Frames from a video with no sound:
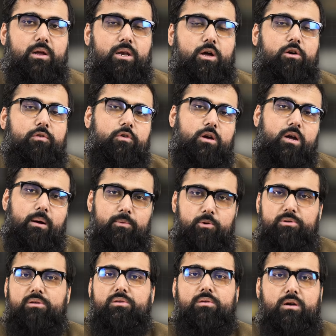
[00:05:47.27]
Now if you come to
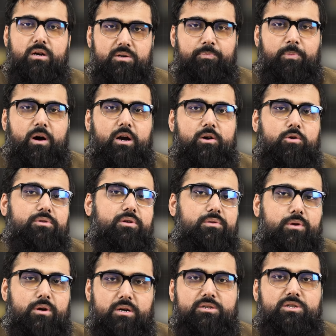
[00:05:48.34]
the third part or the
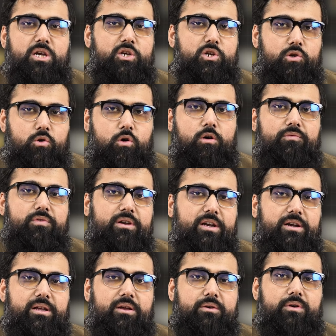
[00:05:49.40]
third section of the
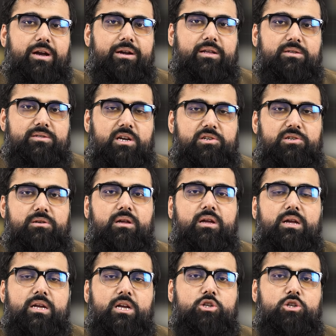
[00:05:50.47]
reading and writing section,